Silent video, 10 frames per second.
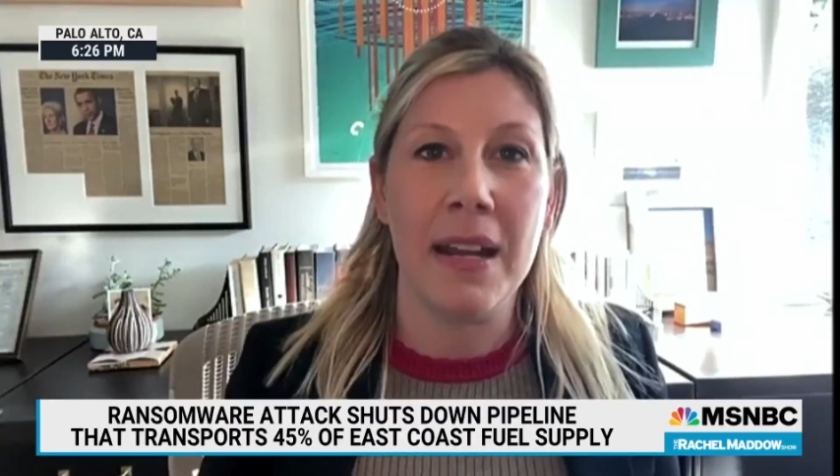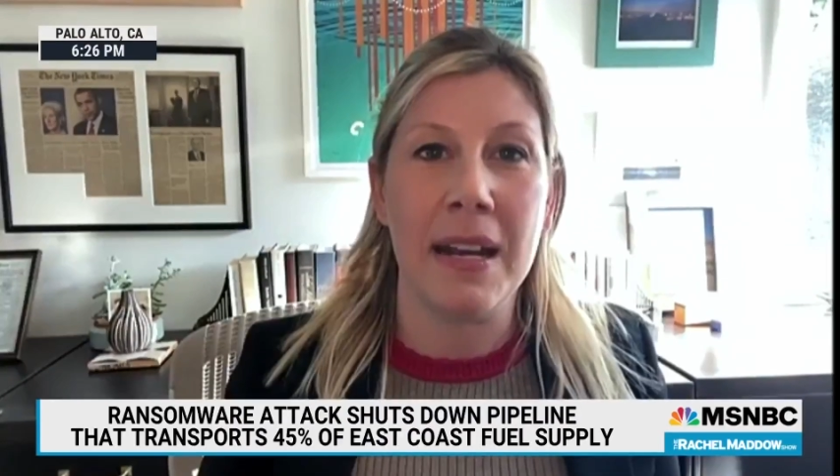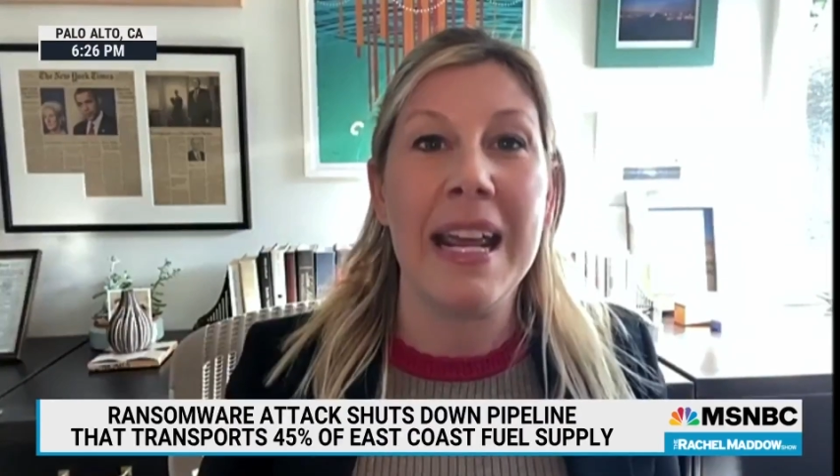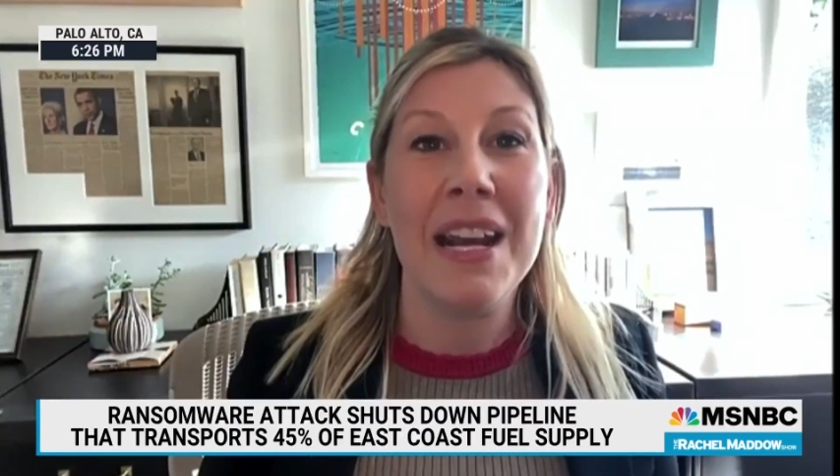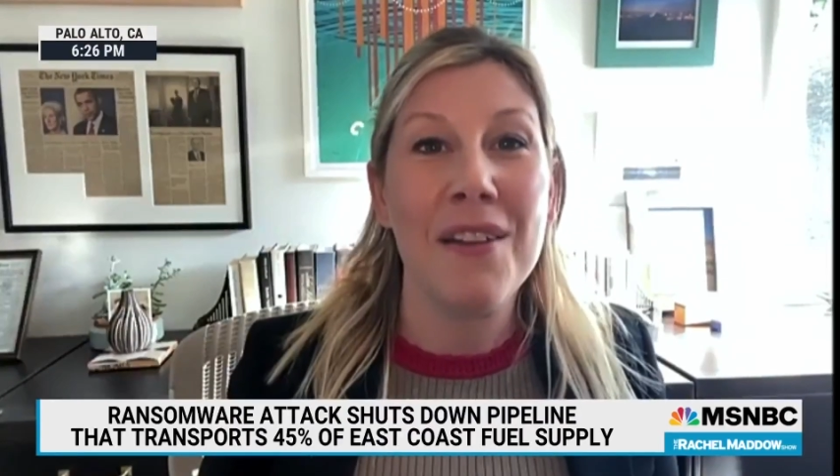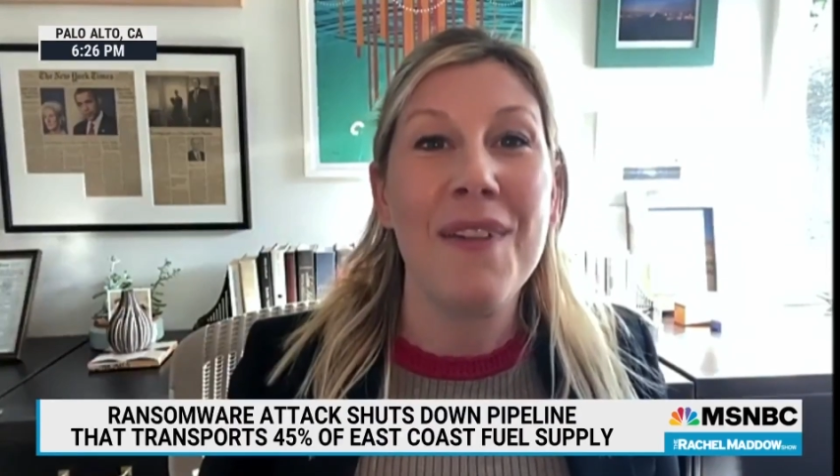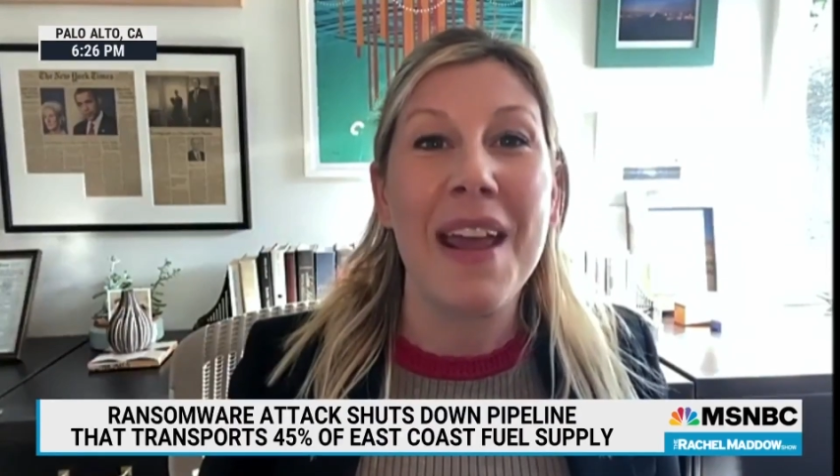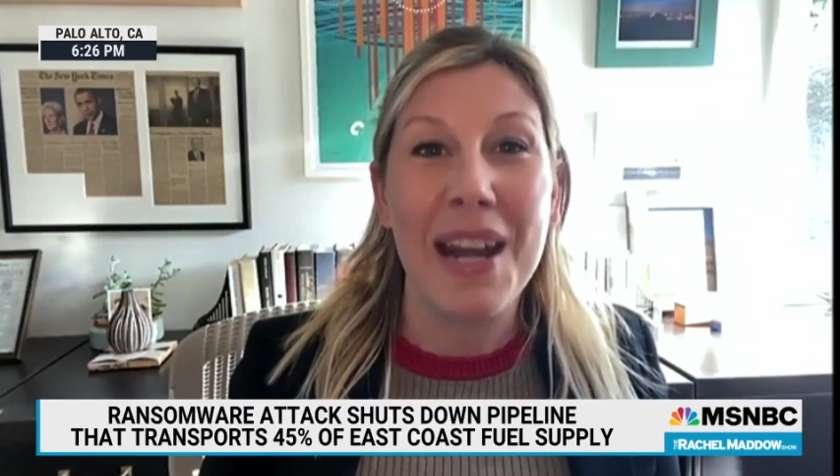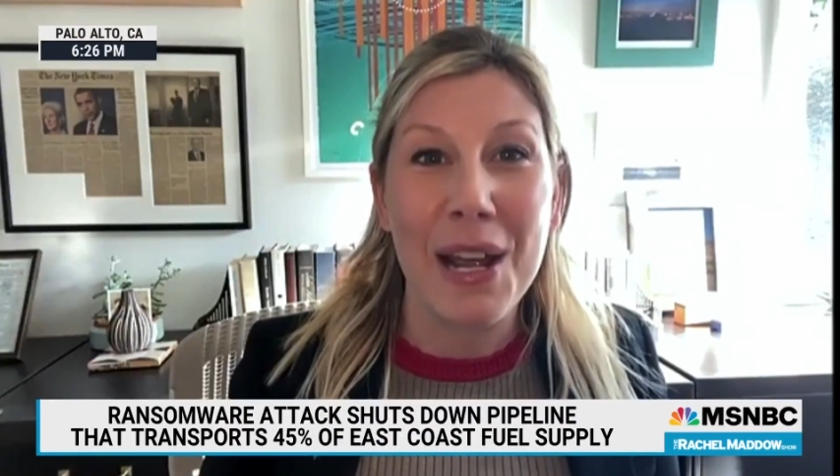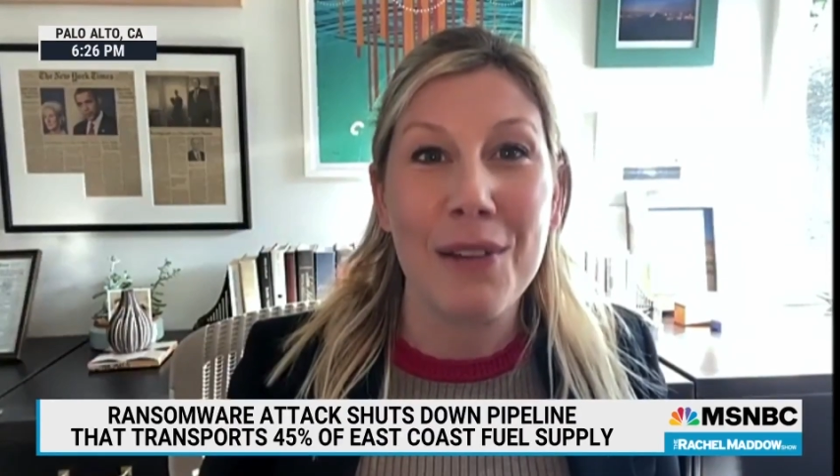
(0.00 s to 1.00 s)

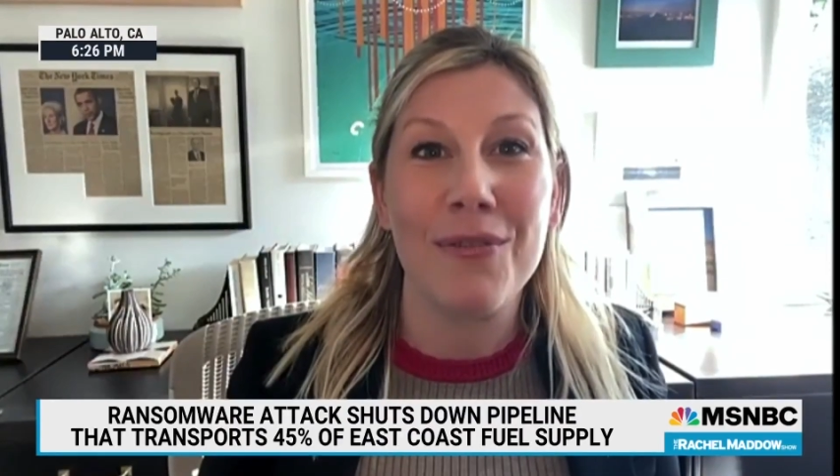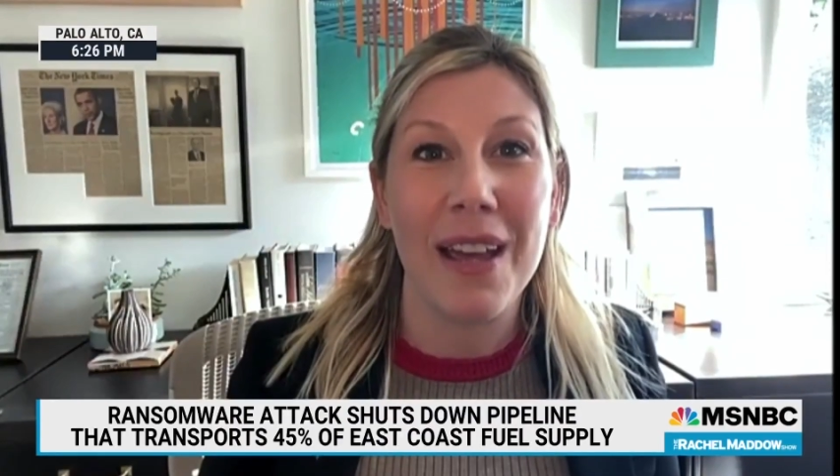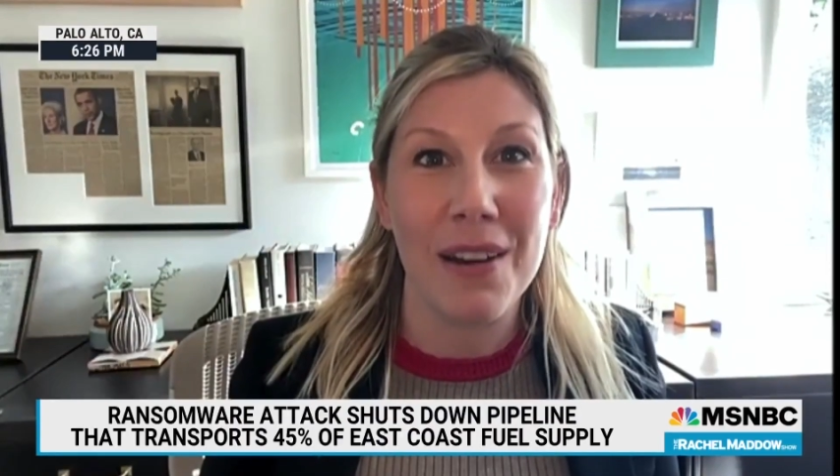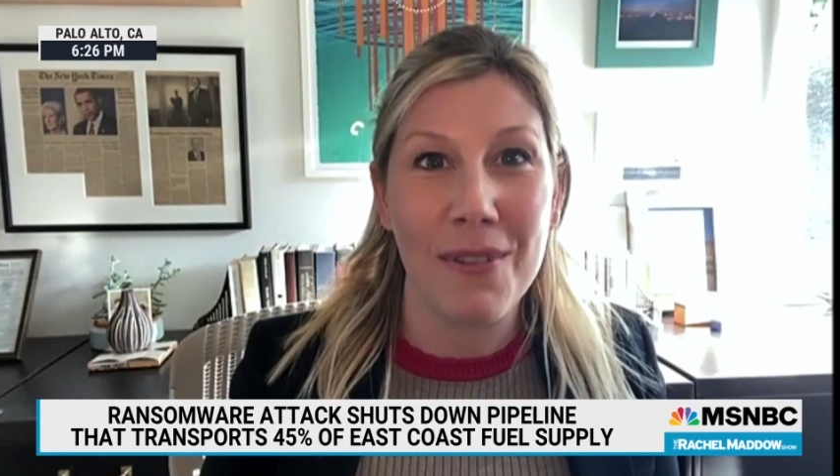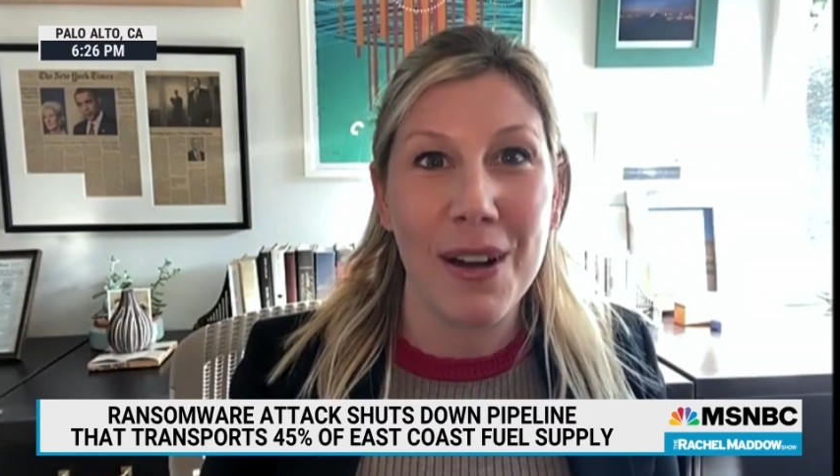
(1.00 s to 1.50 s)
innovative and